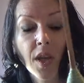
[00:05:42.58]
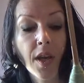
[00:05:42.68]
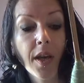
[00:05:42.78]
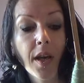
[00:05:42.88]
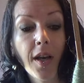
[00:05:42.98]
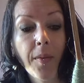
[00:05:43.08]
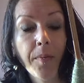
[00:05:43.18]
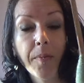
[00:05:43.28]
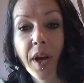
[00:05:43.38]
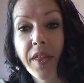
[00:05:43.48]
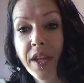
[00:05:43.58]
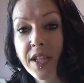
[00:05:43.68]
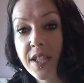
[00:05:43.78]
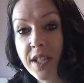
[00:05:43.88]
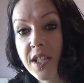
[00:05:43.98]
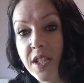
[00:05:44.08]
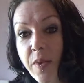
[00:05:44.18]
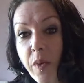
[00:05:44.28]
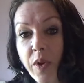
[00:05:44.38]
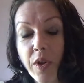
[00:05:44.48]
But I think this does need to be
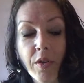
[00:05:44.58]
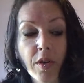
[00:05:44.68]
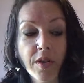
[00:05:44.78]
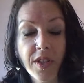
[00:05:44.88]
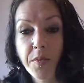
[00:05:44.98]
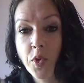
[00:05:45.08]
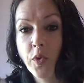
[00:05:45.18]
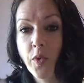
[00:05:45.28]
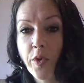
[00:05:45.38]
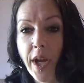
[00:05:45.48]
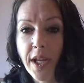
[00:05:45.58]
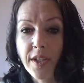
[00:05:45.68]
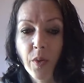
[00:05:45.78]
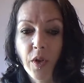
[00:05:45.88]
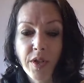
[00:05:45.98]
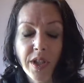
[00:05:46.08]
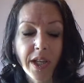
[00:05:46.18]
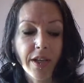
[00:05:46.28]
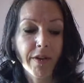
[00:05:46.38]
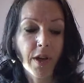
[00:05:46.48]
with some sort of grey, so whether it's
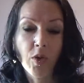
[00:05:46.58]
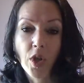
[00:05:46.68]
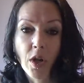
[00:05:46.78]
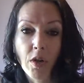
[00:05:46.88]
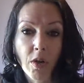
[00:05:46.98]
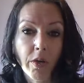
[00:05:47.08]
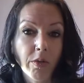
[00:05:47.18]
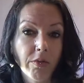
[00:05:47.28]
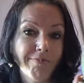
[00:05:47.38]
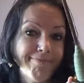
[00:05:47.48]
light grey or charcoal,